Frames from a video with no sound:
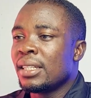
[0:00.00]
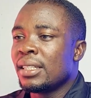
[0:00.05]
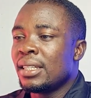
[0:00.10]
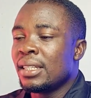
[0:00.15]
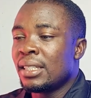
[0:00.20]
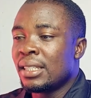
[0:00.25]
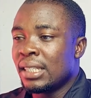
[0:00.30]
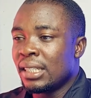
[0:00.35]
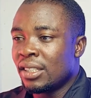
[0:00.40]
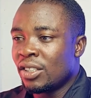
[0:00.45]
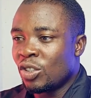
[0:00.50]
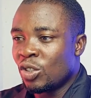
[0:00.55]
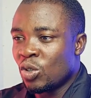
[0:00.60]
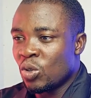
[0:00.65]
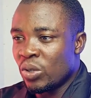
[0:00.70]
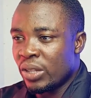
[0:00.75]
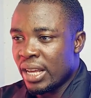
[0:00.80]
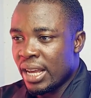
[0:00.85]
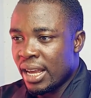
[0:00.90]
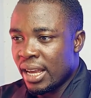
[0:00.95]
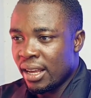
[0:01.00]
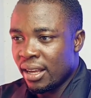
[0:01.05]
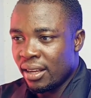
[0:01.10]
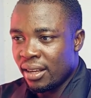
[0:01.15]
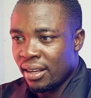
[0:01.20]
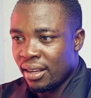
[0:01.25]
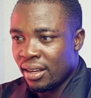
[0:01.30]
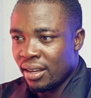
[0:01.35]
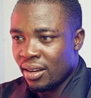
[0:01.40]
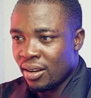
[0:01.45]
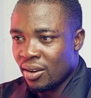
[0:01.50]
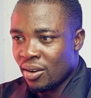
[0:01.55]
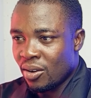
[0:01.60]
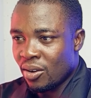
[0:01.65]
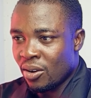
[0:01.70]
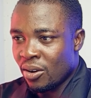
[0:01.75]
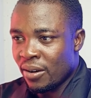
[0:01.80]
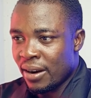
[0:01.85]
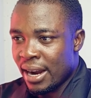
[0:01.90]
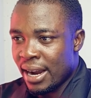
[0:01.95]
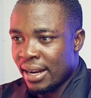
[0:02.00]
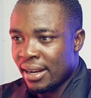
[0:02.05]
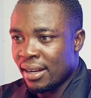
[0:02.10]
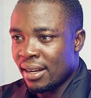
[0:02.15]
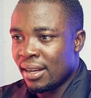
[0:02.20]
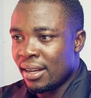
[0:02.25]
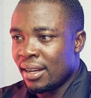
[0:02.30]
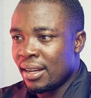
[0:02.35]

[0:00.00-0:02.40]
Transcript: This is today. All right.